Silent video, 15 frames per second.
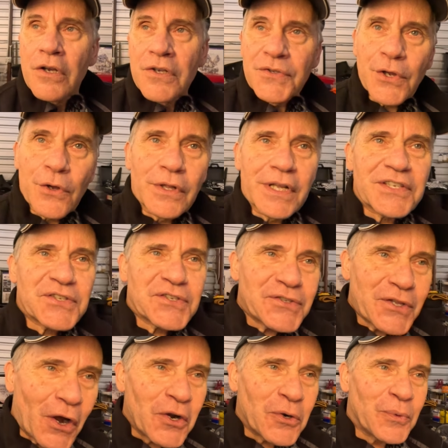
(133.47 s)
So let's
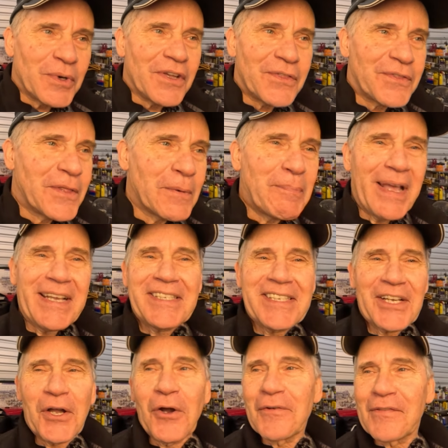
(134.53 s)
start with the
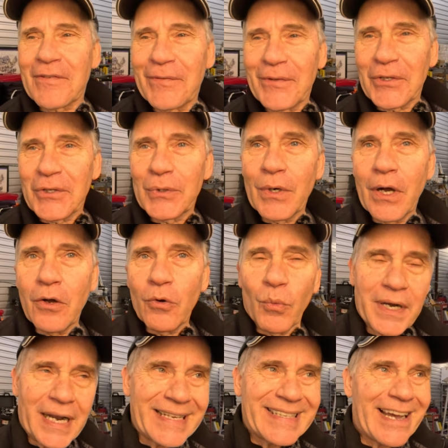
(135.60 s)
basic overview.
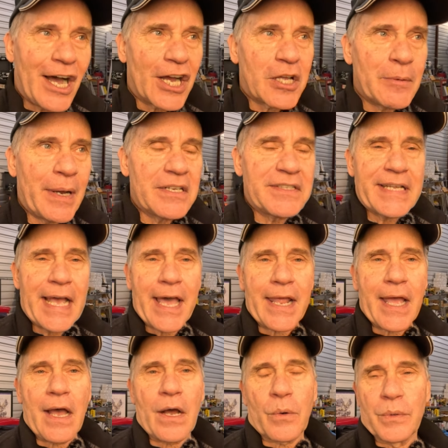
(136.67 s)
When I talk about
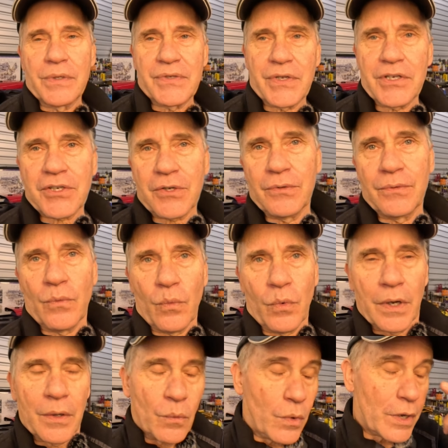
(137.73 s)
data acquisition,
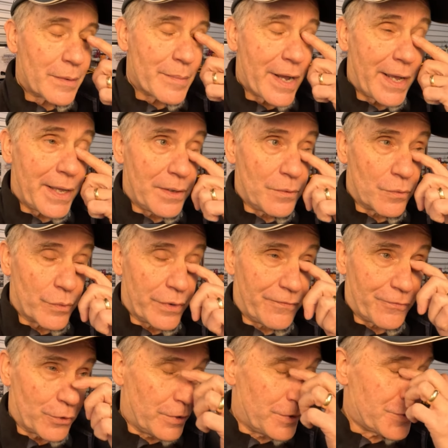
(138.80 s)
what am I
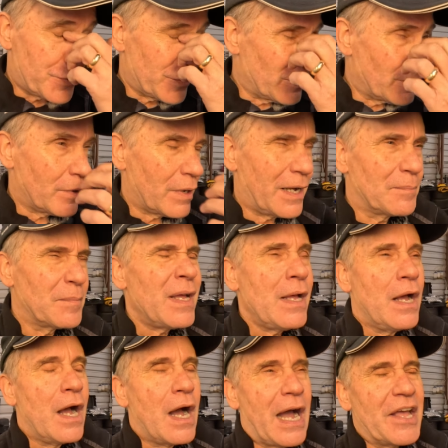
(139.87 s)
referring to?
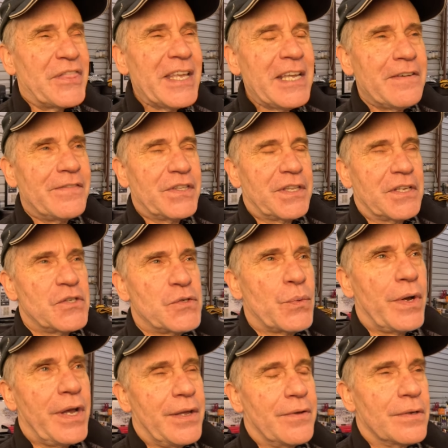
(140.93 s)
I think of it this
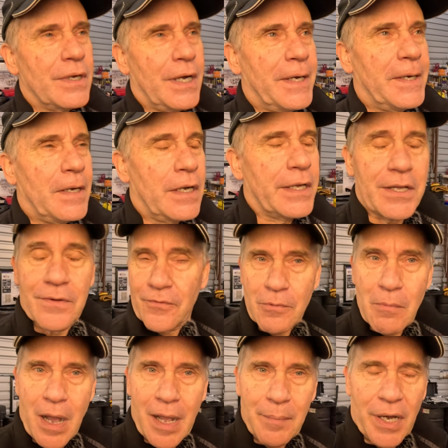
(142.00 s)
way, again,
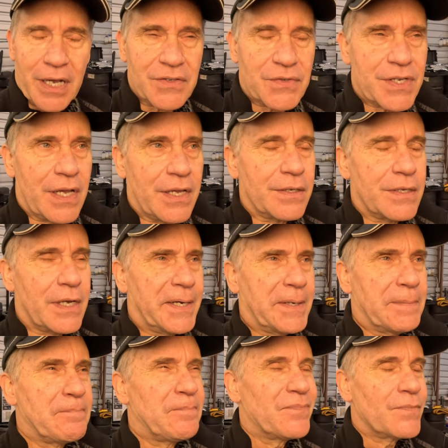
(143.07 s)
from my
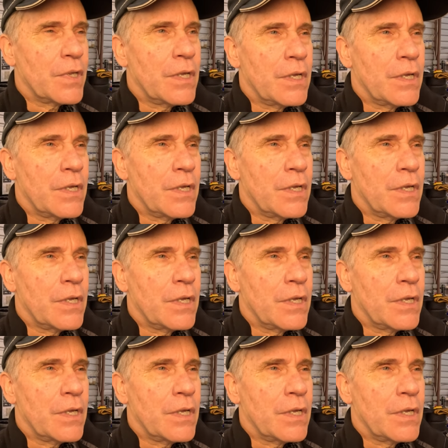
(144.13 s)
mindset.